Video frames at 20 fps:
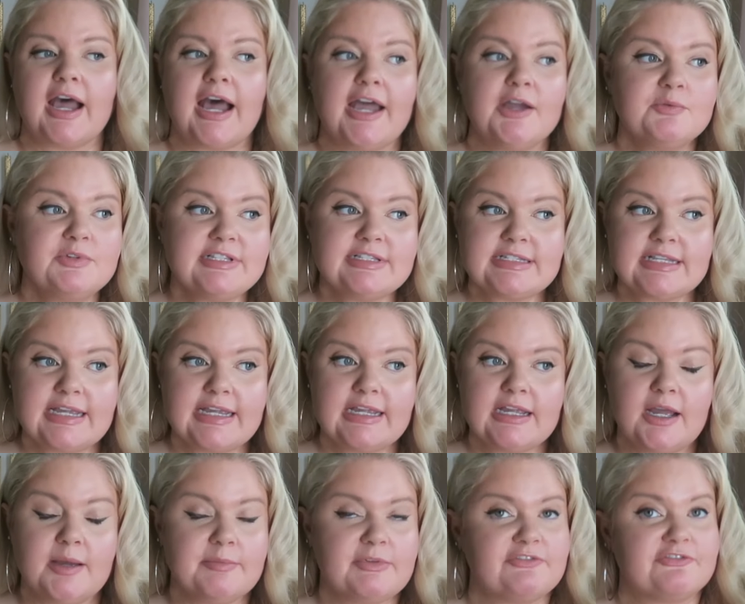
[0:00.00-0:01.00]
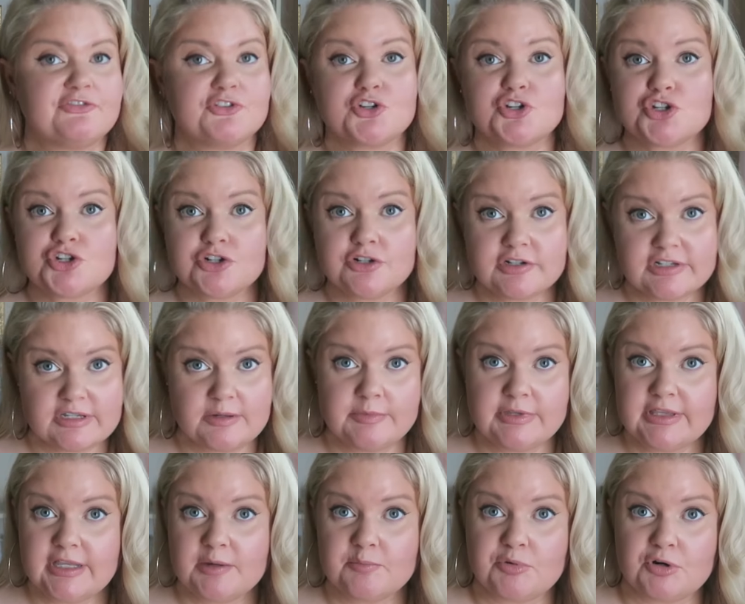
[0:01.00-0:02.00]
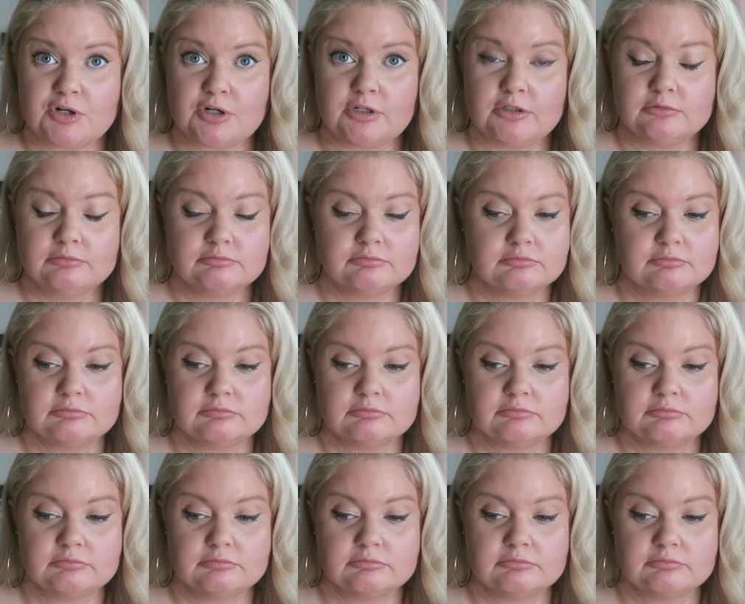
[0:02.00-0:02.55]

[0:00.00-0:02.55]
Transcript: I would say, I mean, for sure someone like Pearl,